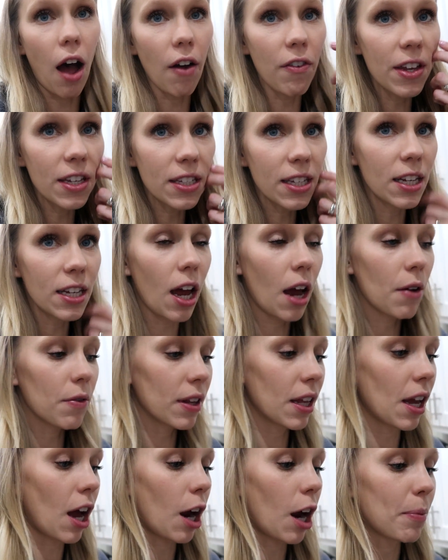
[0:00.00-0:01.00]
Obviously not
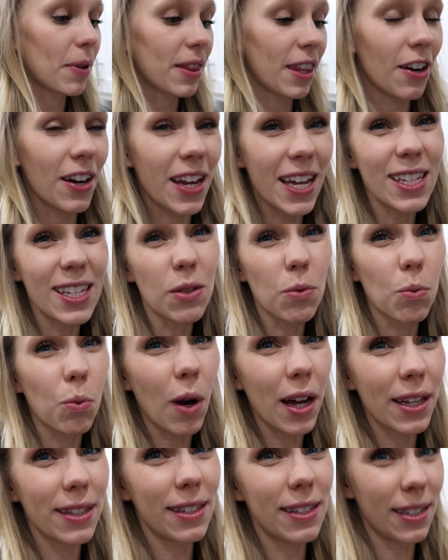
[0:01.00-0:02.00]
really hard, but there is
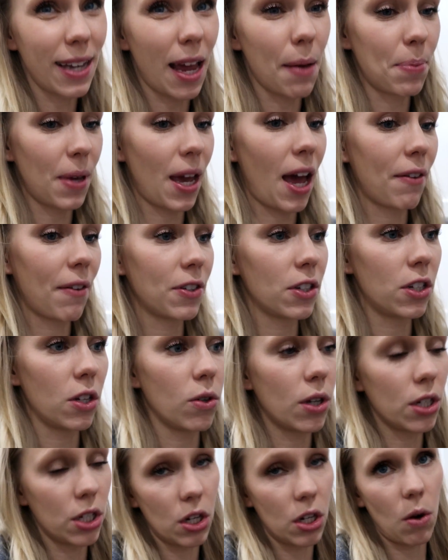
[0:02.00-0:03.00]
one step you have to
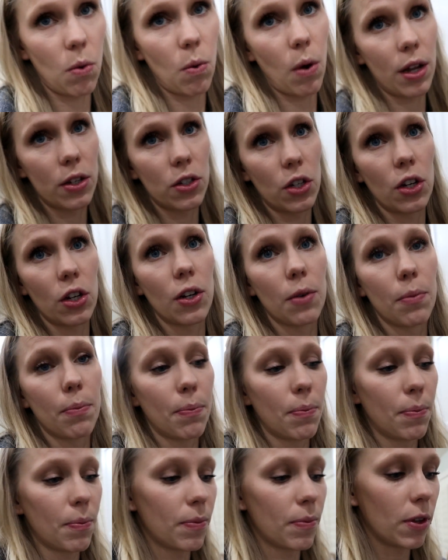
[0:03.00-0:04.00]
do because you don't want
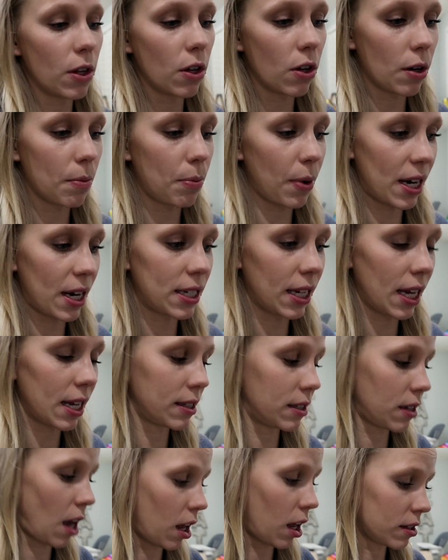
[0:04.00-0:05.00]
your your bread to
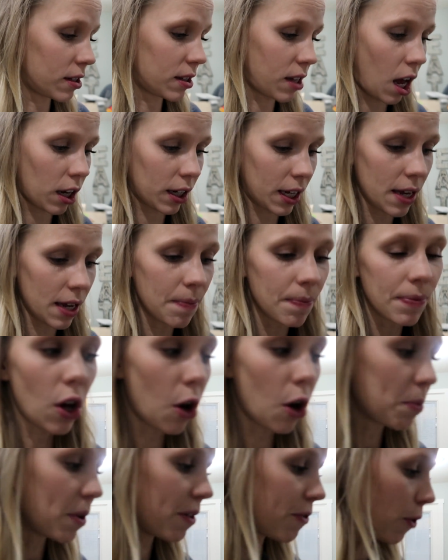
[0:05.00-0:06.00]
get so soggy.
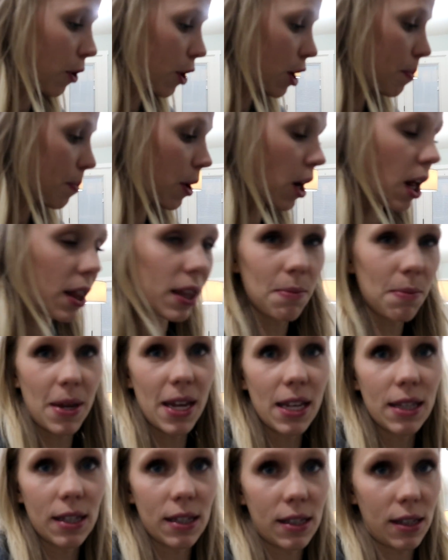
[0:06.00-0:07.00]
So before you put on the
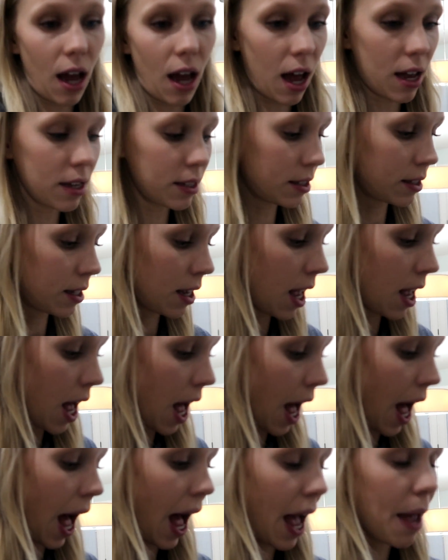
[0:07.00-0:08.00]
pizza sauce,
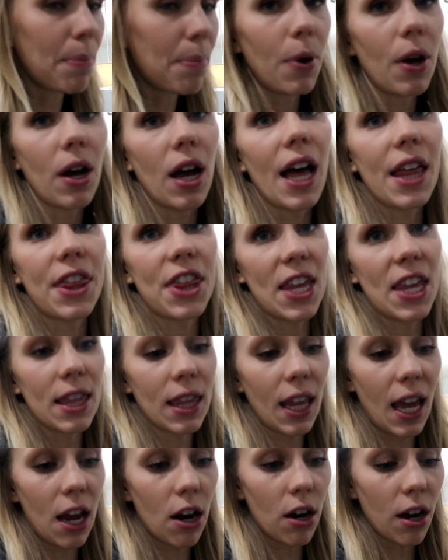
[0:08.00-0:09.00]
I put a
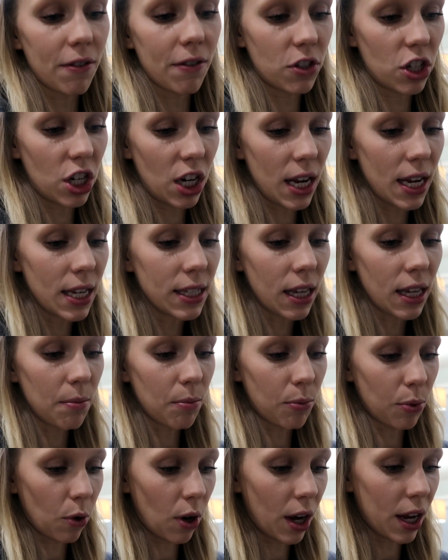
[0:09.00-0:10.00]
thin layer of cheese
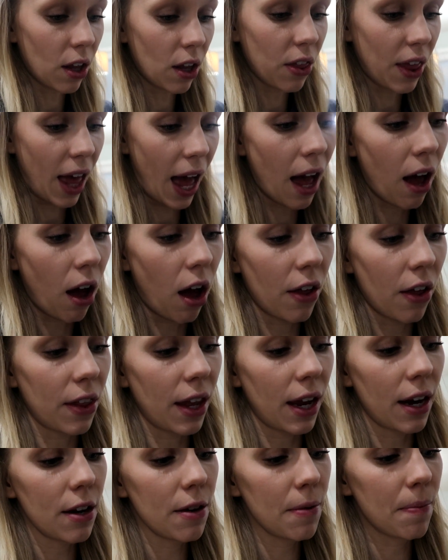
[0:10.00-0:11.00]
and broil that on
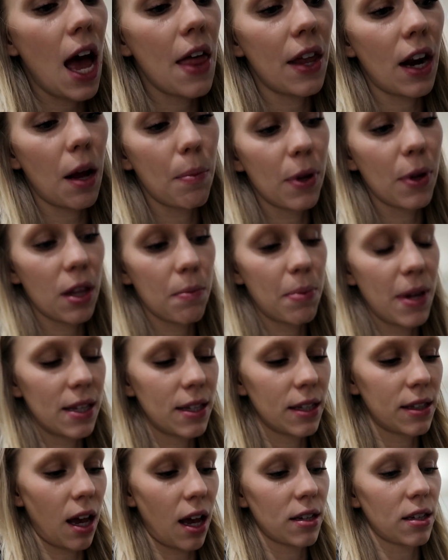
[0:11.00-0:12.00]
there. And then I'll put the
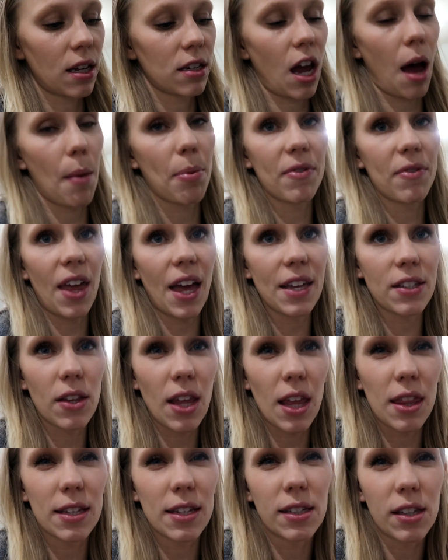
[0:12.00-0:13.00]
pizza sauce on top of that
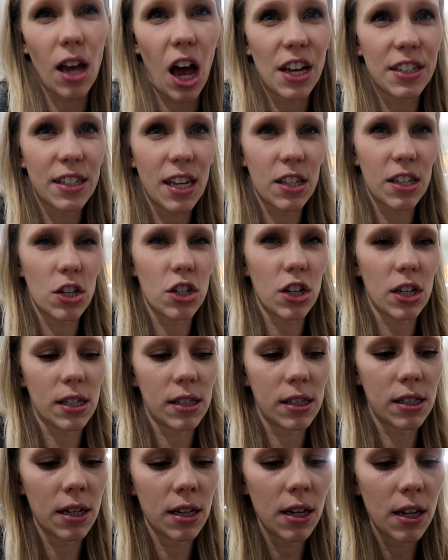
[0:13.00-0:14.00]
so that the sauce doesn't
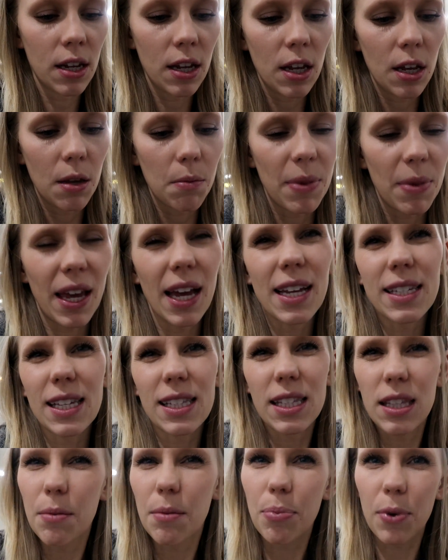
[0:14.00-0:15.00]
just, because
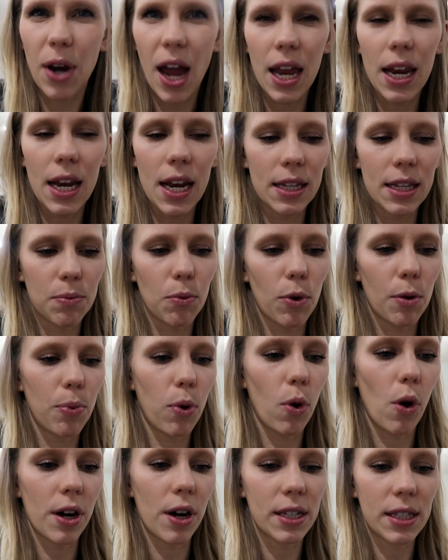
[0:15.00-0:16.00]
it's the bread and it's more
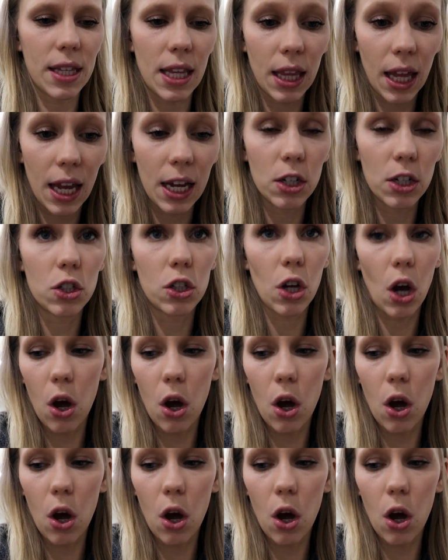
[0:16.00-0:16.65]
porous than like